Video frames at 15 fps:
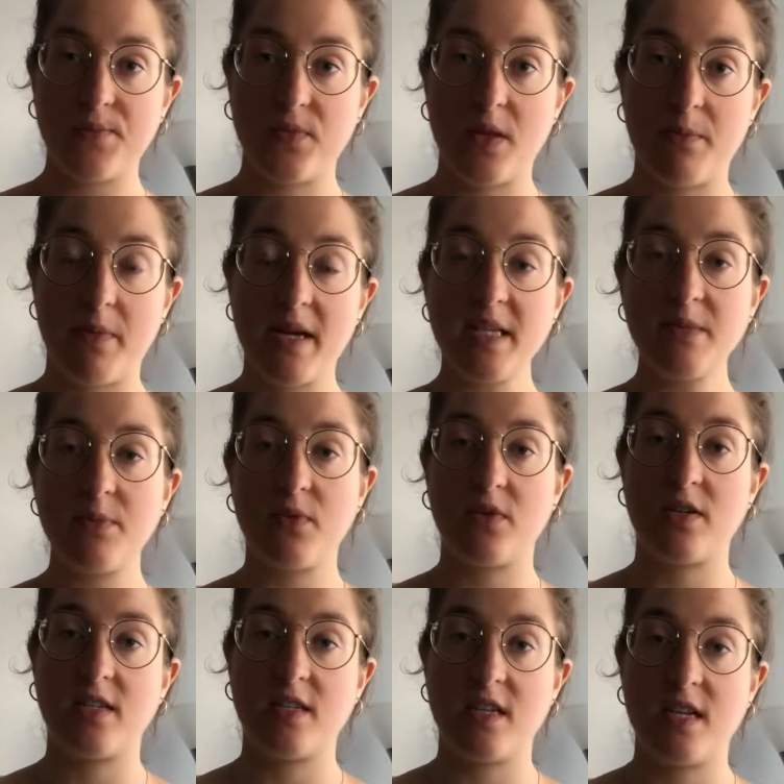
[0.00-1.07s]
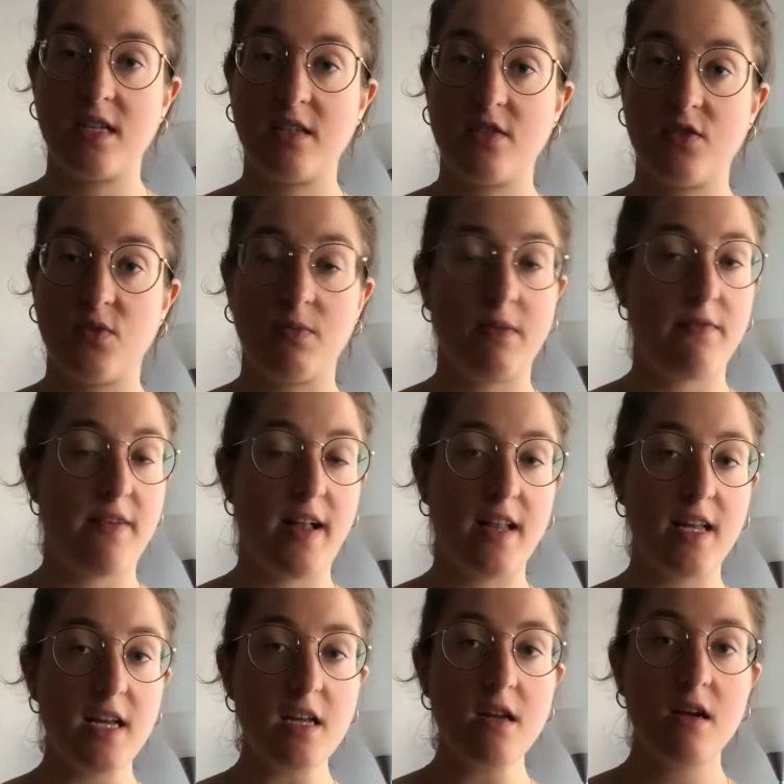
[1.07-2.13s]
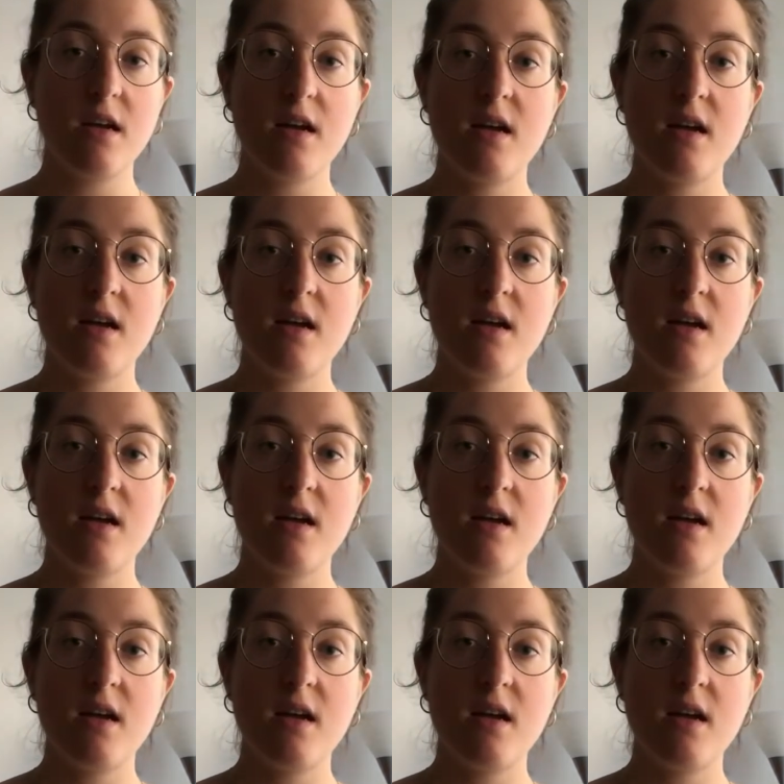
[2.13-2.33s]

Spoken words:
The passport needs to be valid